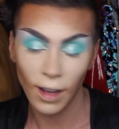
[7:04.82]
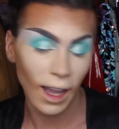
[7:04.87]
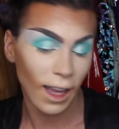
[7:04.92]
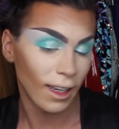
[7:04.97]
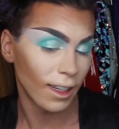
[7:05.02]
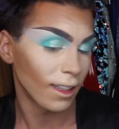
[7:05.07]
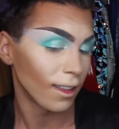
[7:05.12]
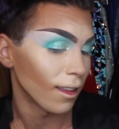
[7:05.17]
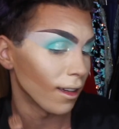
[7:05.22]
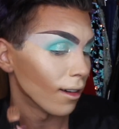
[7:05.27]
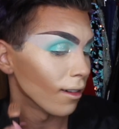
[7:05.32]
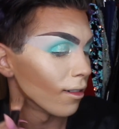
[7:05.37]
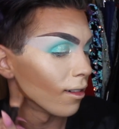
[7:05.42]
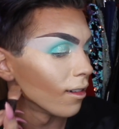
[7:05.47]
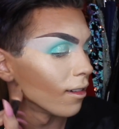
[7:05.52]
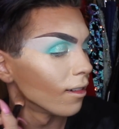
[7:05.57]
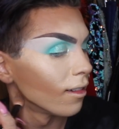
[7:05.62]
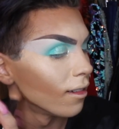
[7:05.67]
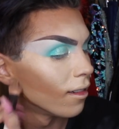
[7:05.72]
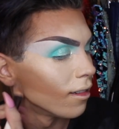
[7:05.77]
Heidi though.
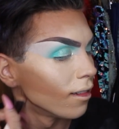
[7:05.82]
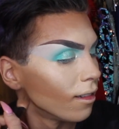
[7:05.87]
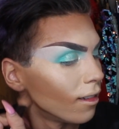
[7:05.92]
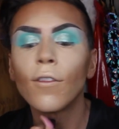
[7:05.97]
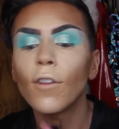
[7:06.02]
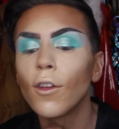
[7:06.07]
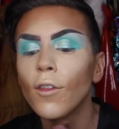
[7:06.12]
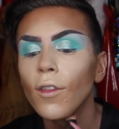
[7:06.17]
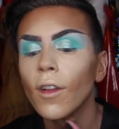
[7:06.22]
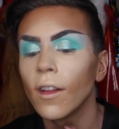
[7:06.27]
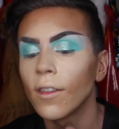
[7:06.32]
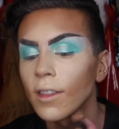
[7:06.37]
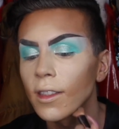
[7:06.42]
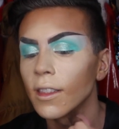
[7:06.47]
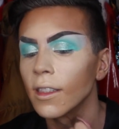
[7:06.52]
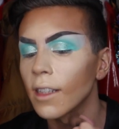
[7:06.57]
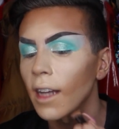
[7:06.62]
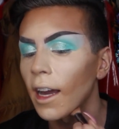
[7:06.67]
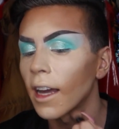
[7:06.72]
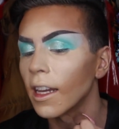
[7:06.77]
If you've
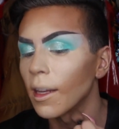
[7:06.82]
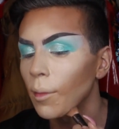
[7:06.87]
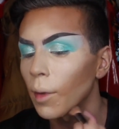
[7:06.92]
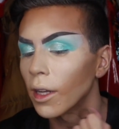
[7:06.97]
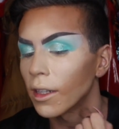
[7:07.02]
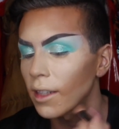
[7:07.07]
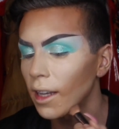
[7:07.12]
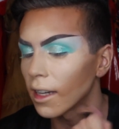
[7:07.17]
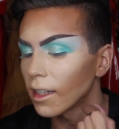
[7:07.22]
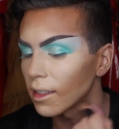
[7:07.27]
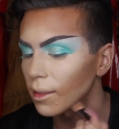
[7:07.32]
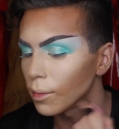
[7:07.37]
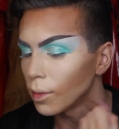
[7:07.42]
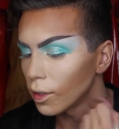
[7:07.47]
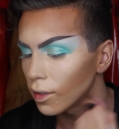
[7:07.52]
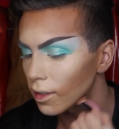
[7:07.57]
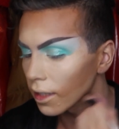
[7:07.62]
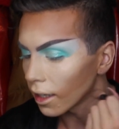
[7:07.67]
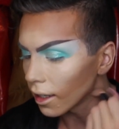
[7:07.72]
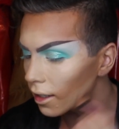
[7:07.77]
listened to Heidi Montag's
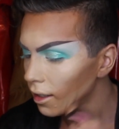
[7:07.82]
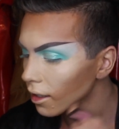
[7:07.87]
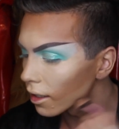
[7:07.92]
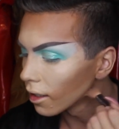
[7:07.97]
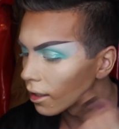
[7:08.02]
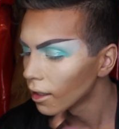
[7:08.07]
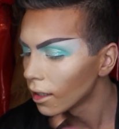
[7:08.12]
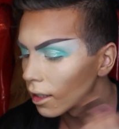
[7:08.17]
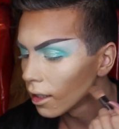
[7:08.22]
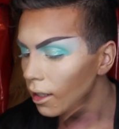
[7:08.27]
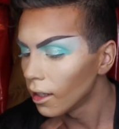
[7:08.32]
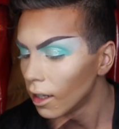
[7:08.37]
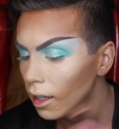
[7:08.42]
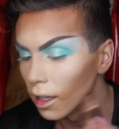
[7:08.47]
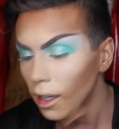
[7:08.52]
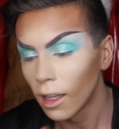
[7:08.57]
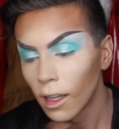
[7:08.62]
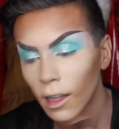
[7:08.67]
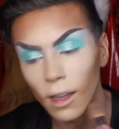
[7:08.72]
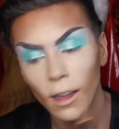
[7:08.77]
music,
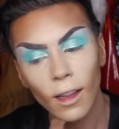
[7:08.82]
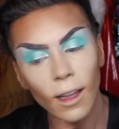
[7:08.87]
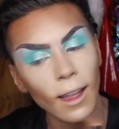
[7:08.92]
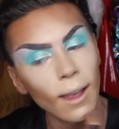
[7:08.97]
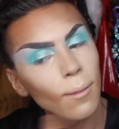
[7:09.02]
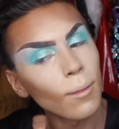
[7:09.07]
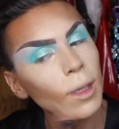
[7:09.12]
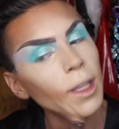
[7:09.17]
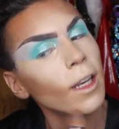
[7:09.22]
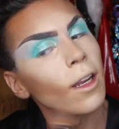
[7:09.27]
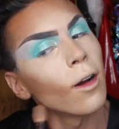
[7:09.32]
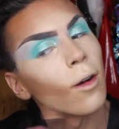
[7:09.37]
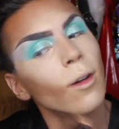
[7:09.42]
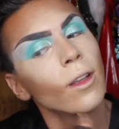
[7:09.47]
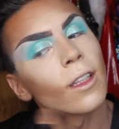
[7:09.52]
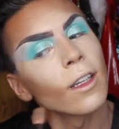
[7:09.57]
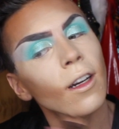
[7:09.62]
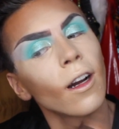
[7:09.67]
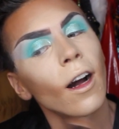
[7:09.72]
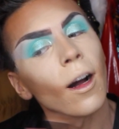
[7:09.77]
let me know
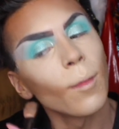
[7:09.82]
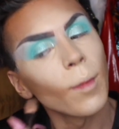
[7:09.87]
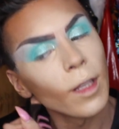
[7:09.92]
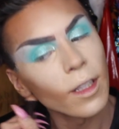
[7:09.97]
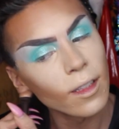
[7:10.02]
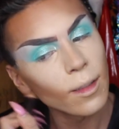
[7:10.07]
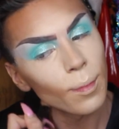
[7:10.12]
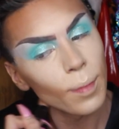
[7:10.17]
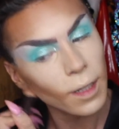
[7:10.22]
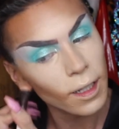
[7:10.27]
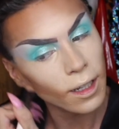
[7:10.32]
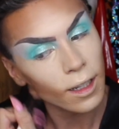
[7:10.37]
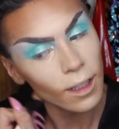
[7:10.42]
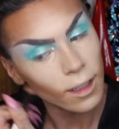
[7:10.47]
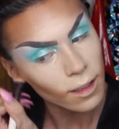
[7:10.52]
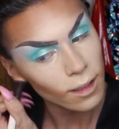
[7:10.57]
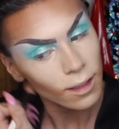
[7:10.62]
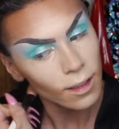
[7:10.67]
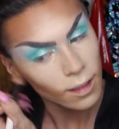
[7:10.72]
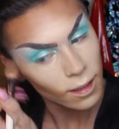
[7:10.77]
in the comments
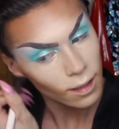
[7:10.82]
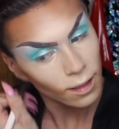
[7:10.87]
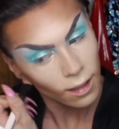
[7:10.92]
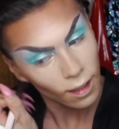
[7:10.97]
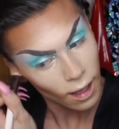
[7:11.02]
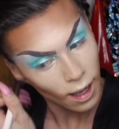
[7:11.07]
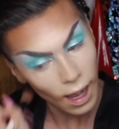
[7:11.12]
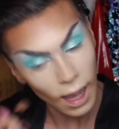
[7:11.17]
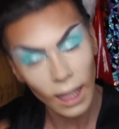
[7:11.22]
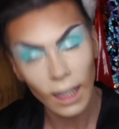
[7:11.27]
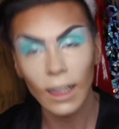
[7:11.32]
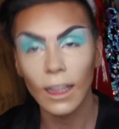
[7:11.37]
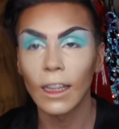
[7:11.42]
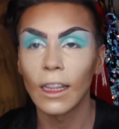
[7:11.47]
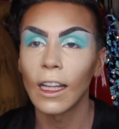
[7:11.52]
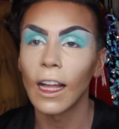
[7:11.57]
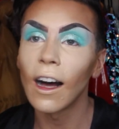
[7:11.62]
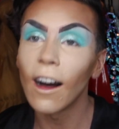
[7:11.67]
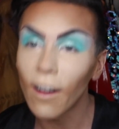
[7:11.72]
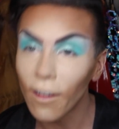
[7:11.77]
because I
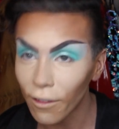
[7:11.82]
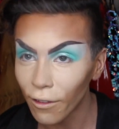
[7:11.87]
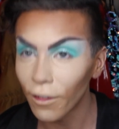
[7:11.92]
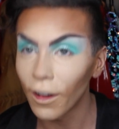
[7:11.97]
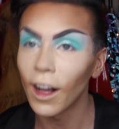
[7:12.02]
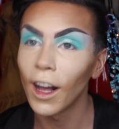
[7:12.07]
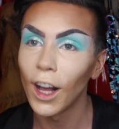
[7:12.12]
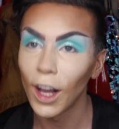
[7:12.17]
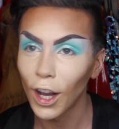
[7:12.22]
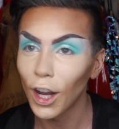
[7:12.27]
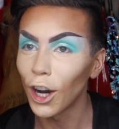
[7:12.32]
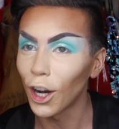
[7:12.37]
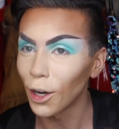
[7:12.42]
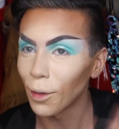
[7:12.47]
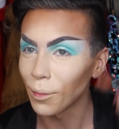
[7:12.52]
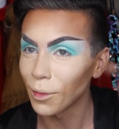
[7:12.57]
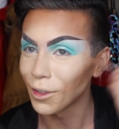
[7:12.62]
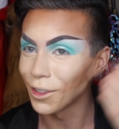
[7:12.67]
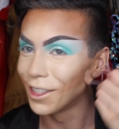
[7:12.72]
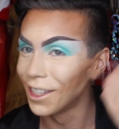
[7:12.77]
love her
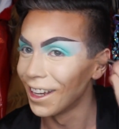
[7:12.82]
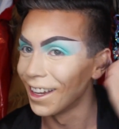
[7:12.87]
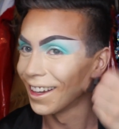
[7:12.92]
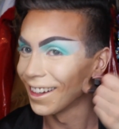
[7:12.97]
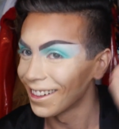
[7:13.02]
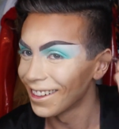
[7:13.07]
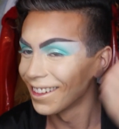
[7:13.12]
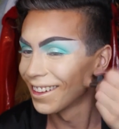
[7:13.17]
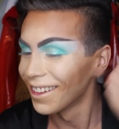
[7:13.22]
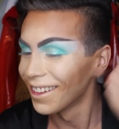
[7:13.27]
music.